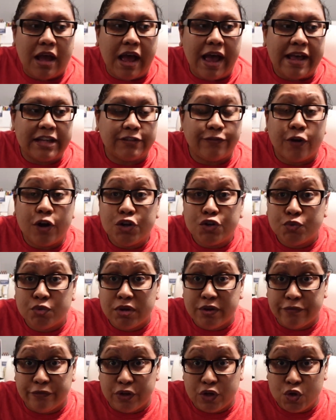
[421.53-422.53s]
As far as
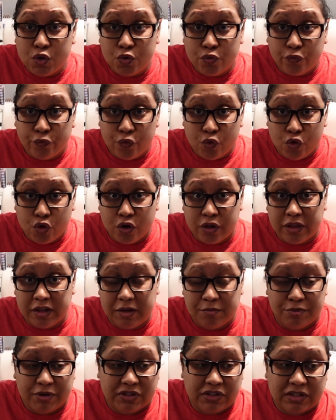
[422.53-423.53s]
review for the
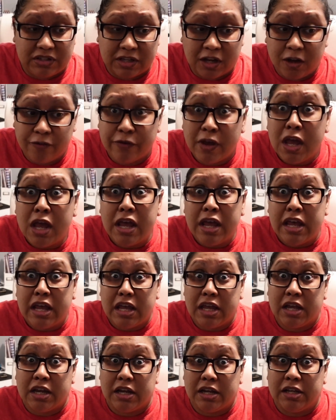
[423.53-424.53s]
heat press itself,
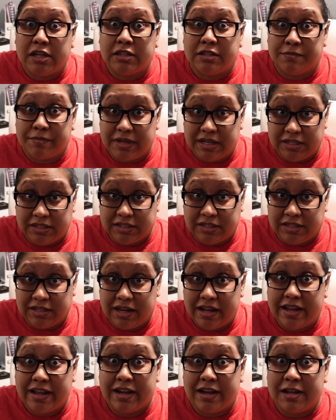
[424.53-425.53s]
it is
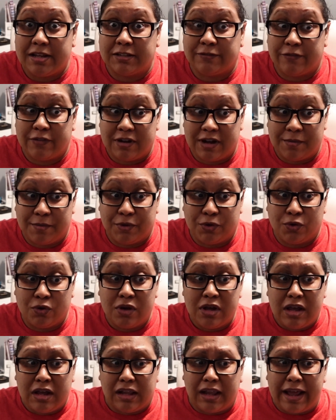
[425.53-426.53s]
amazing. It is phenomenal.
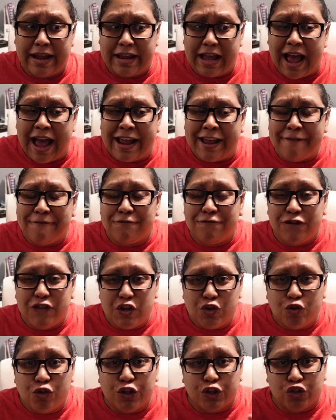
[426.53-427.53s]
Like, I can
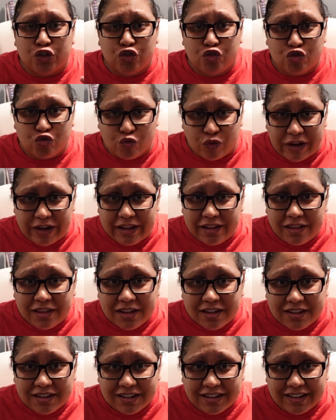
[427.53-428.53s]
feel the strength
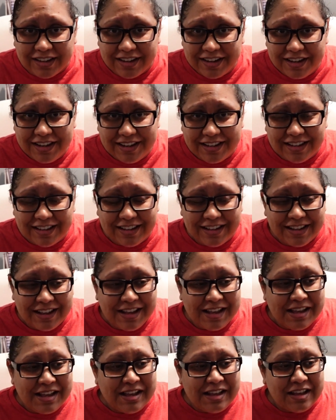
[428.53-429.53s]
in it,
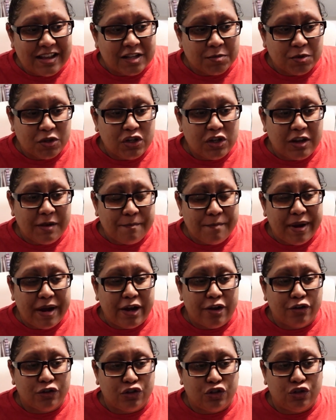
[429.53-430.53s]
especially
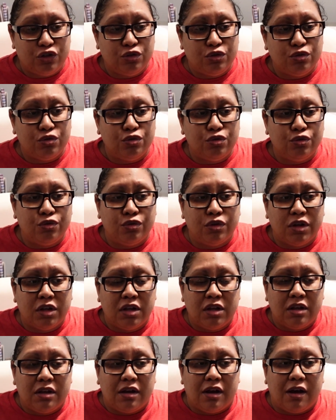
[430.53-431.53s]
compared to
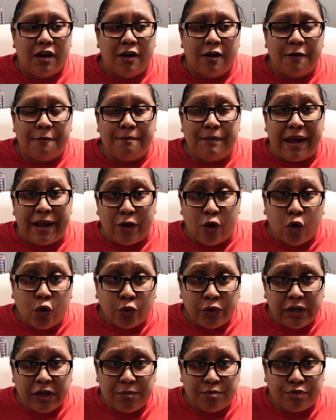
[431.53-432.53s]
my
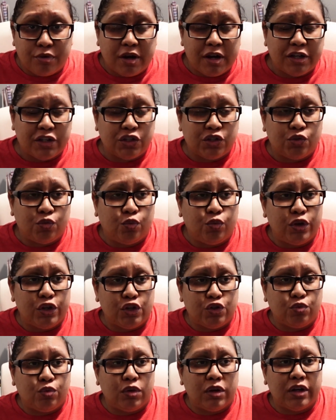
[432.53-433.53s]
old heat press,
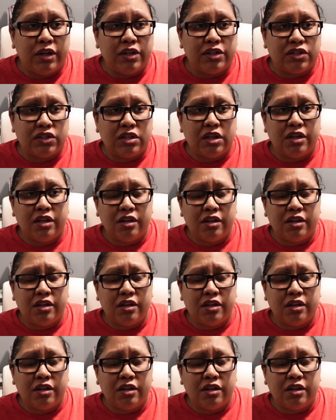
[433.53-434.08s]
which was,